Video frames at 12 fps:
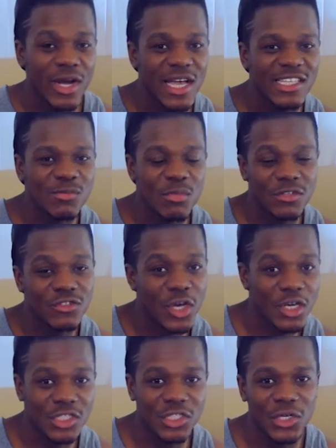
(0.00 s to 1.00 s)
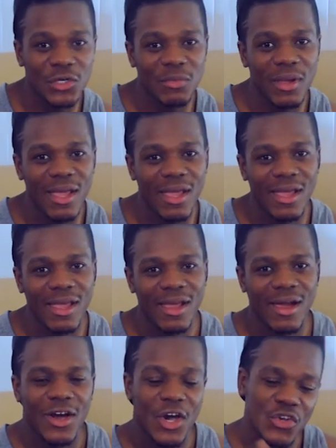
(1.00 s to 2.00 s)
Brenda Smith Talk Show, man.
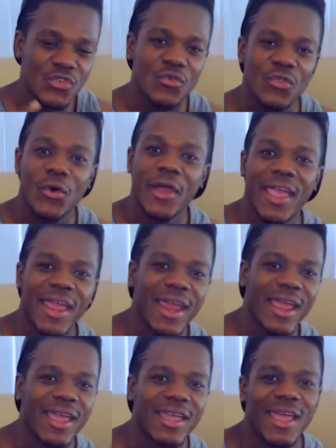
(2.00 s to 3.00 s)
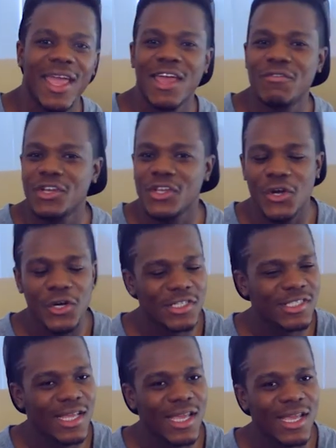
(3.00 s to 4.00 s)
Truth on Air every
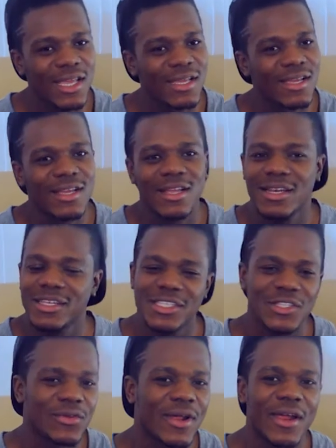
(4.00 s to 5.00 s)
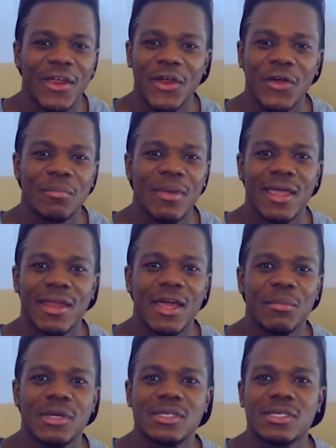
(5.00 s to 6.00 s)
Thursday. Listen to that girl,
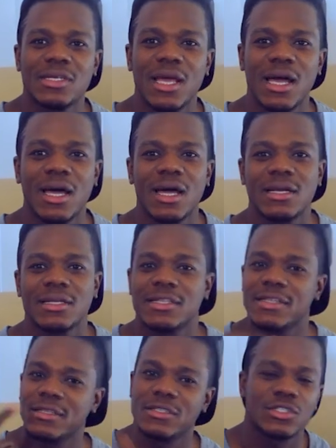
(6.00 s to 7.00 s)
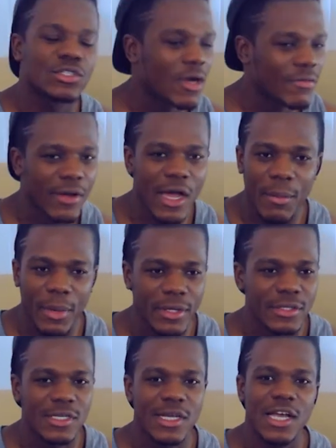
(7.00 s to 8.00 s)
man. She got
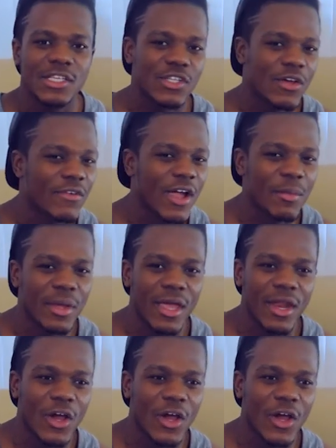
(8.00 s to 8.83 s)
stuff coming.